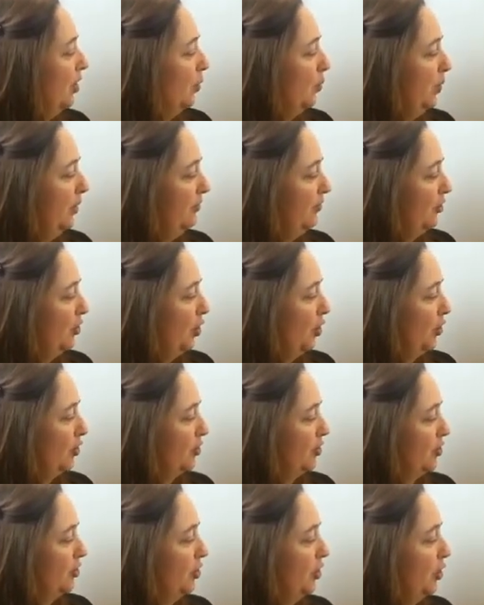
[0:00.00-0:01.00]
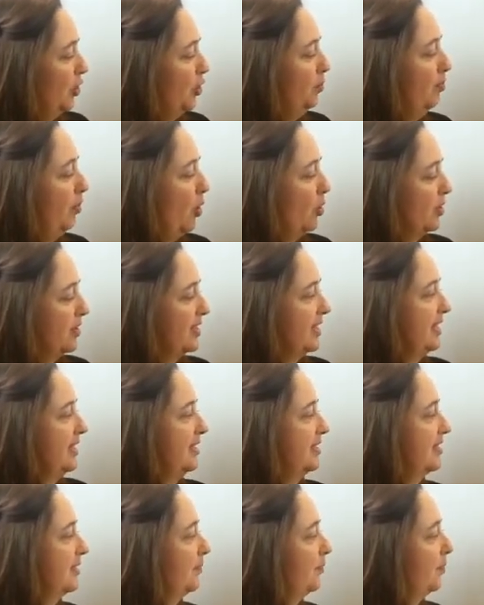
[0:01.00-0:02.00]
We've got two
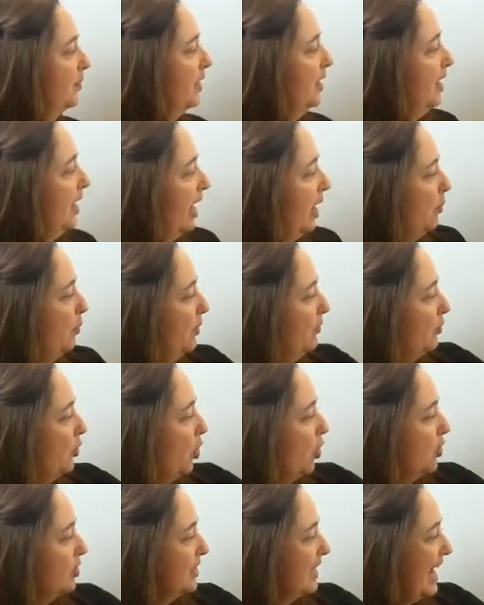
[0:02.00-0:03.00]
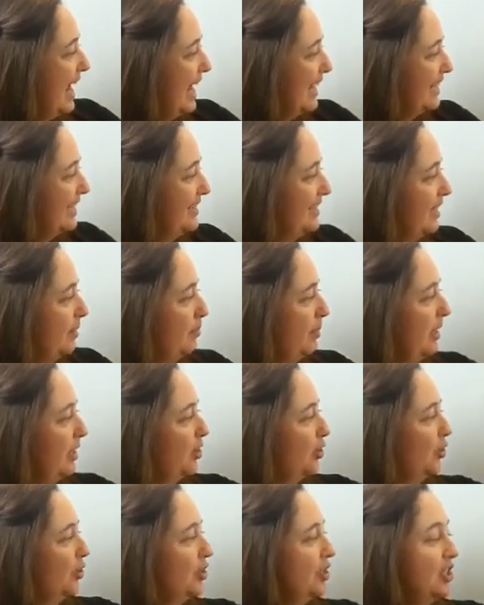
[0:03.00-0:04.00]
boxes, and we've got
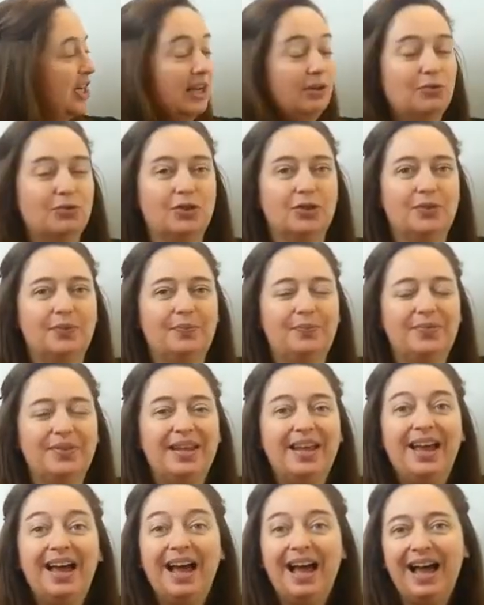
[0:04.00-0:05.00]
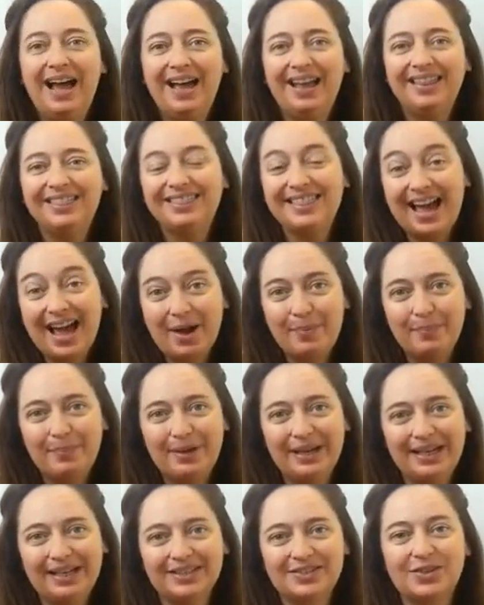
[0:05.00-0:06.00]
academic or general, and that
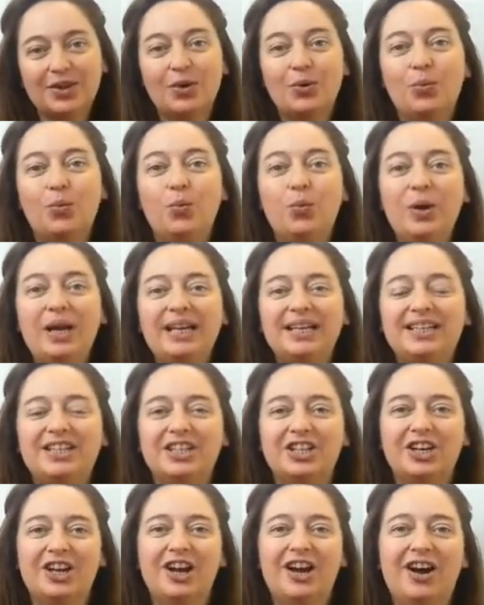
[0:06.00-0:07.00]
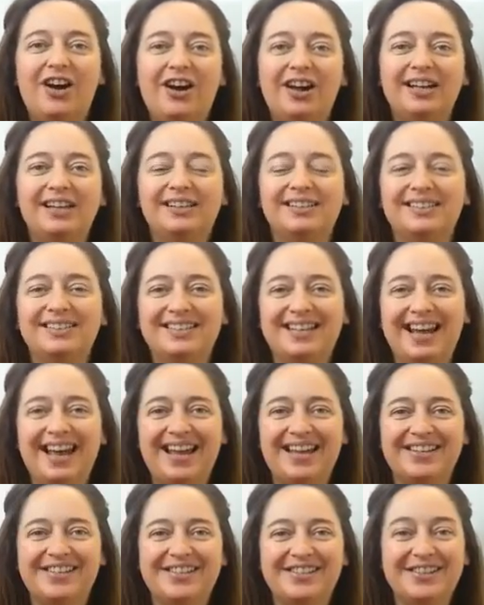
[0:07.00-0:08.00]
means which IELTS
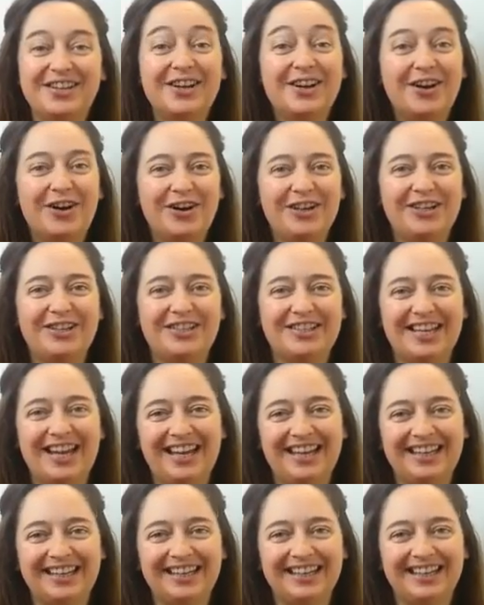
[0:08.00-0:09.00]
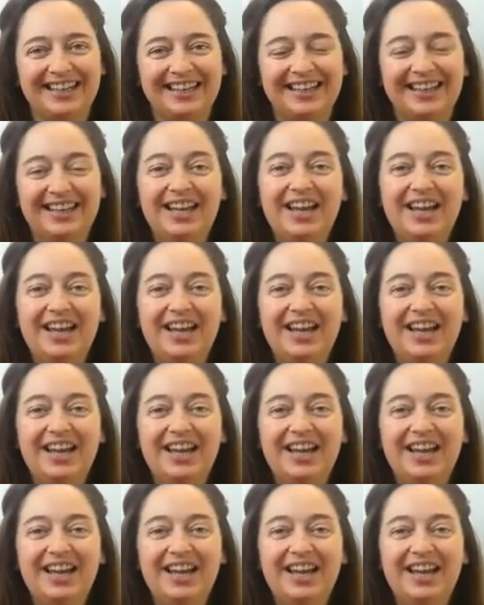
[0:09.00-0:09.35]
test are you taking.